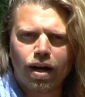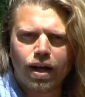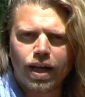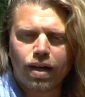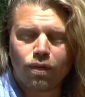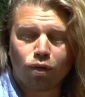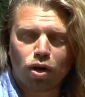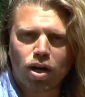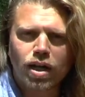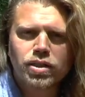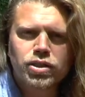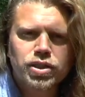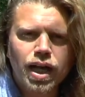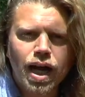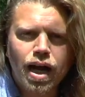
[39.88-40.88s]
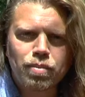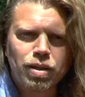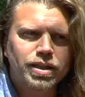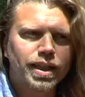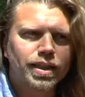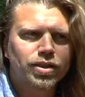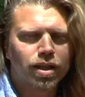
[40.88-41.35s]
uh, for lunchtime, I
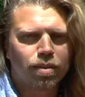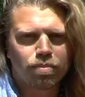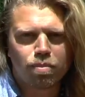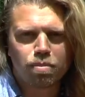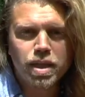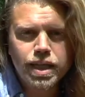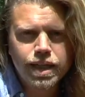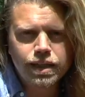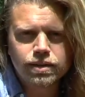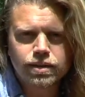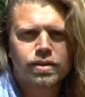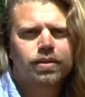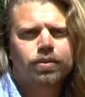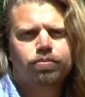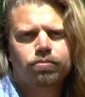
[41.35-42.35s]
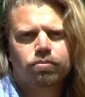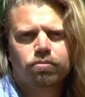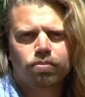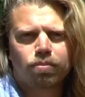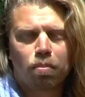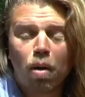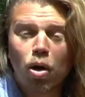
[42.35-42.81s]
take some meats,
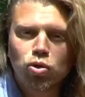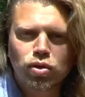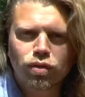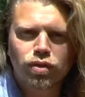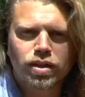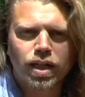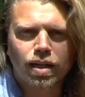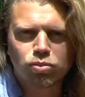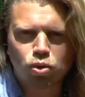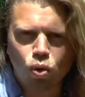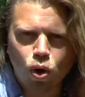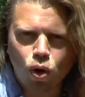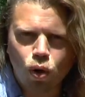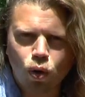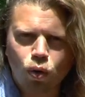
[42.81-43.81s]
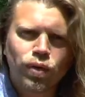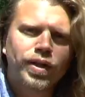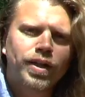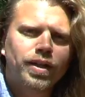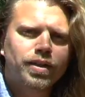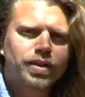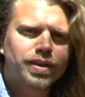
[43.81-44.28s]
most of the times raw.
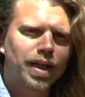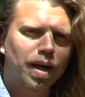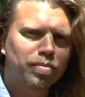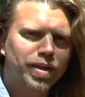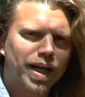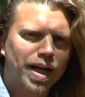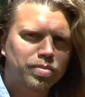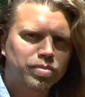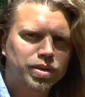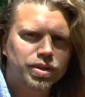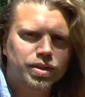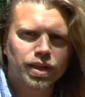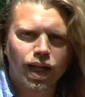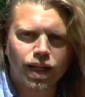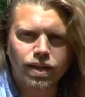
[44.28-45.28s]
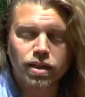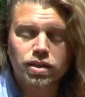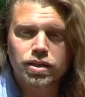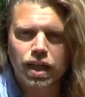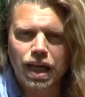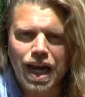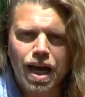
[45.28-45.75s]
Sometimes uh, there's
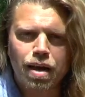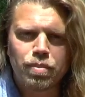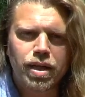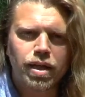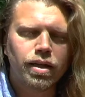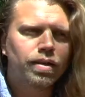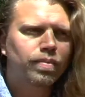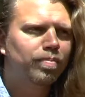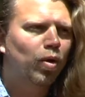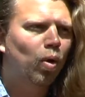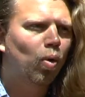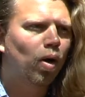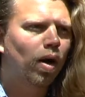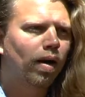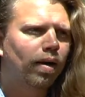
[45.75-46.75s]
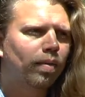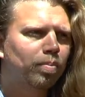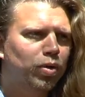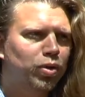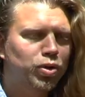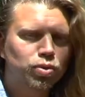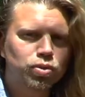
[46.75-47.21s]
salami or
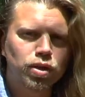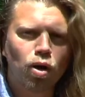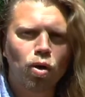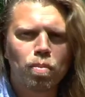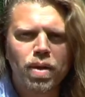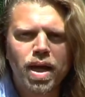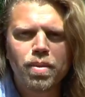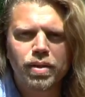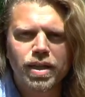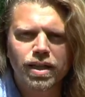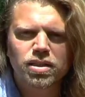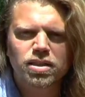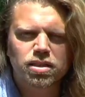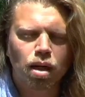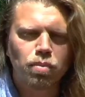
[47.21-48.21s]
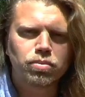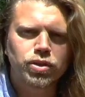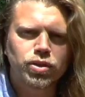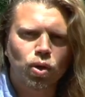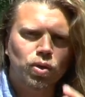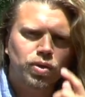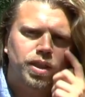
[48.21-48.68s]
prosciutto. Maybe there's some
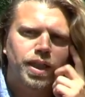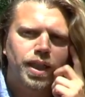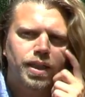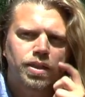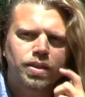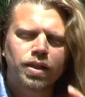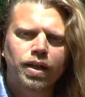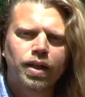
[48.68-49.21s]
salt in it.